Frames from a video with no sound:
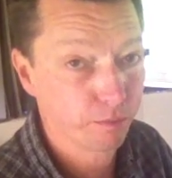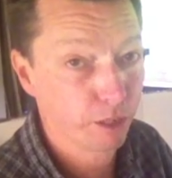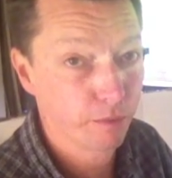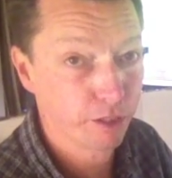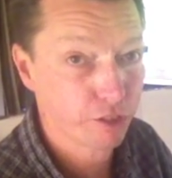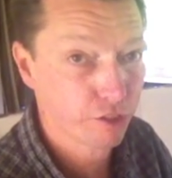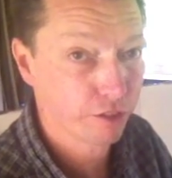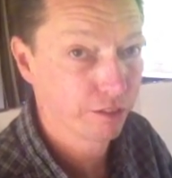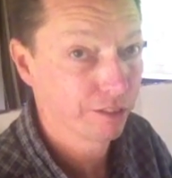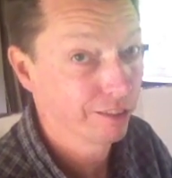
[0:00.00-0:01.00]
pretty much
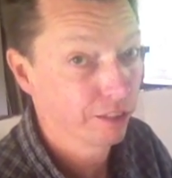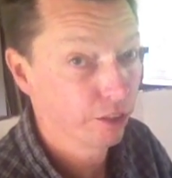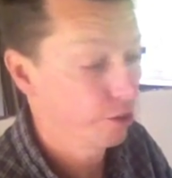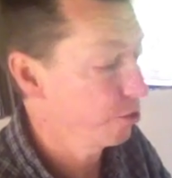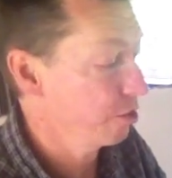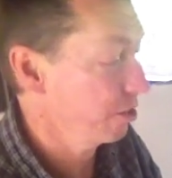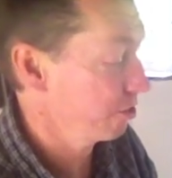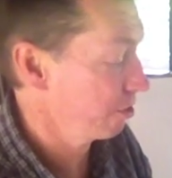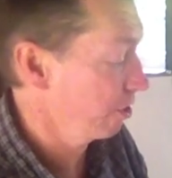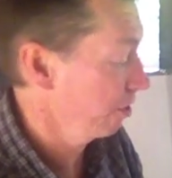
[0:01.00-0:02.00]

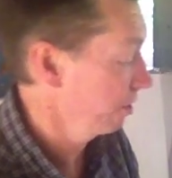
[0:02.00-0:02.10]
useless.